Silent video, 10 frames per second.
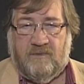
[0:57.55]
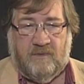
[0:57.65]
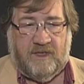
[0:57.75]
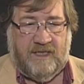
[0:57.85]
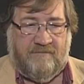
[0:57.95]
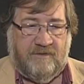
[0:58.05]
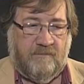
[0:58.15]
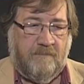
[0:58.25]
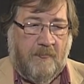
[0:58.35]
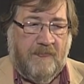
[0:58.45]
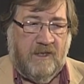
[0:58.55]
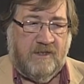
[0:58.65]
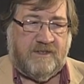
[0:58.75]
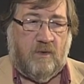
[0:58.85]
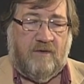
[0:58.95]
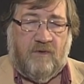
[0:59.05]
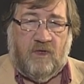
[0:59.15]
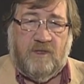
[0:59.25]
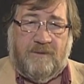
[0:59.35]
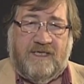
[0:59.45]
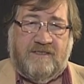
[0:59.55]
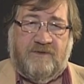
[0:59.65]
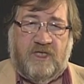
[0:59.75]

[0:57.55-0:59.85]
what have you. So of all the plays of